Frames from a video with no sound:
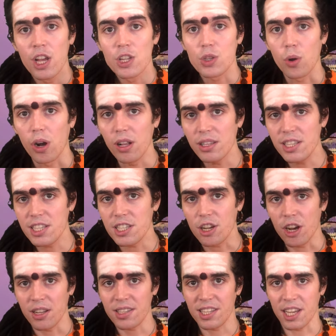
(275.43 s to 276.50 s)
So, all these
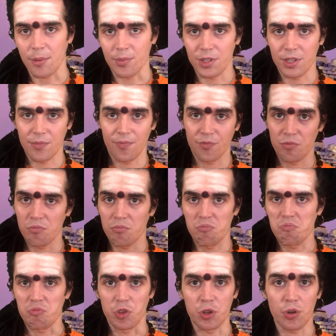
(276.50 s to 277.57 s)
concepts
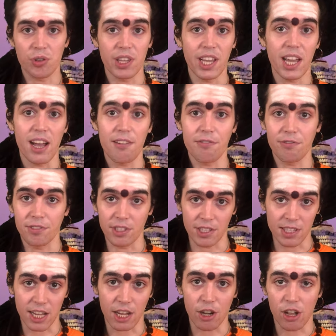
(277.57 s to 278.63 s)
you know, they have
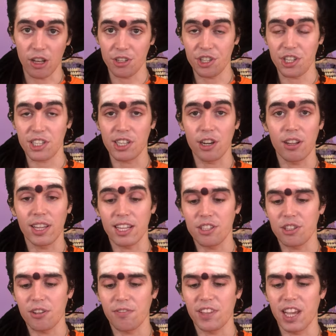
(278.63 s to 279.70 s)
psychologists and all that
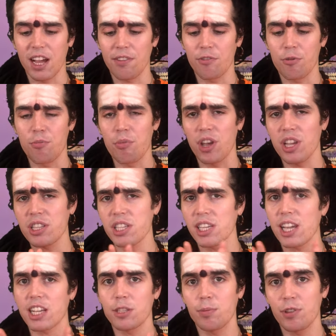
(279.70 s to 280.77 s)
stuff, they have amazing
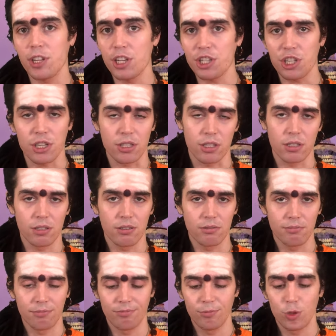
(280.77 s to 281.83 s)
explanations
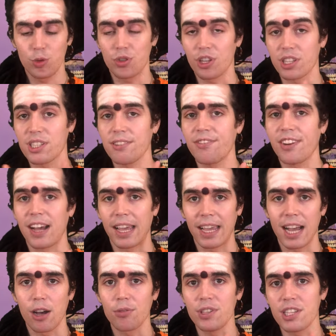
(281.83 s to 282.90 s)
to justify
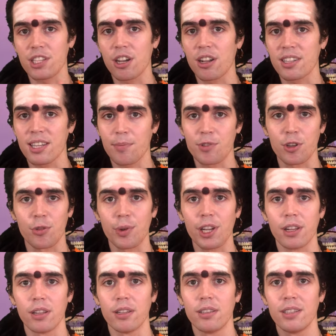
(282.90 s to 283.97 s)
how these concepts are
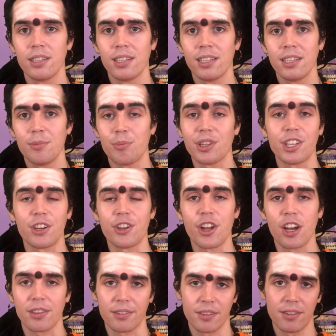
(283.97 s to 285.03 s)
real, but they're
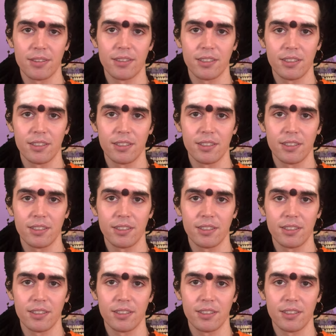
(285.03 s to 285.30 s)
not.